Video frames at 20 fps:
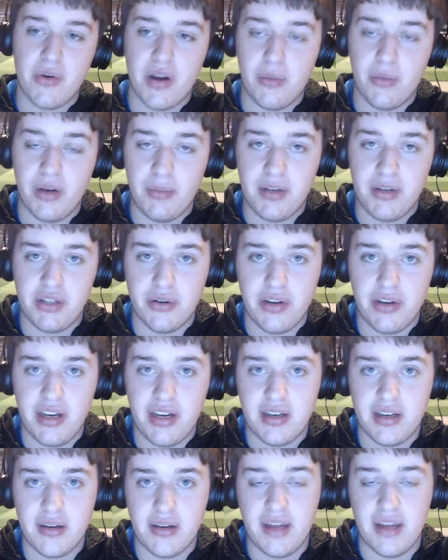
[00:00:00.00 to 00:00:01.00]
I will be
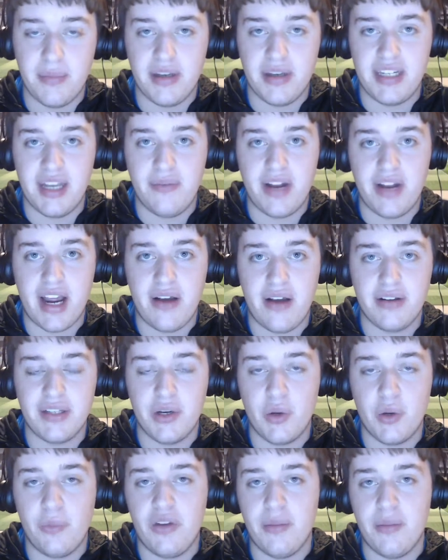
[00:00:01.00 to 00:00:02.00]
joined uh, by David Harris and
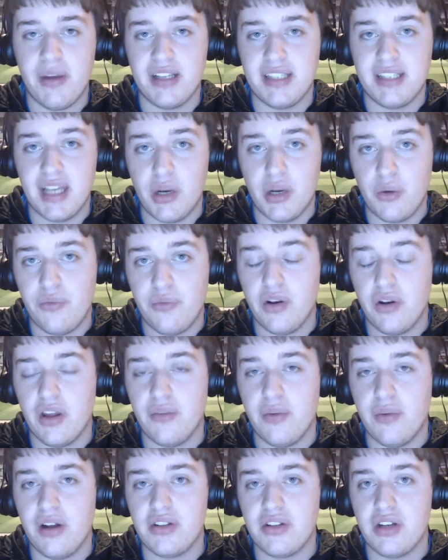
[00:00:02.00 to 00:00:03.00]
hopefully Marcelo for a
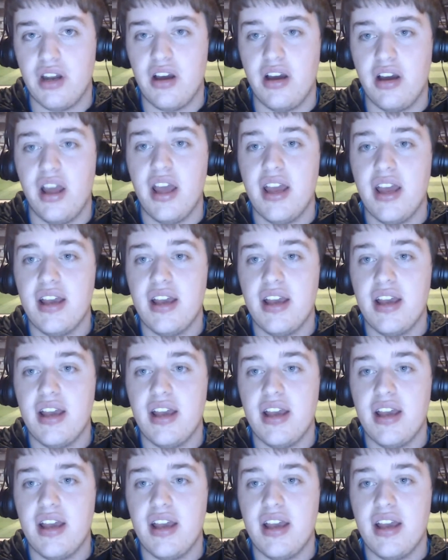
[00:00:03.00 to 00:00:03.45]
live watch-along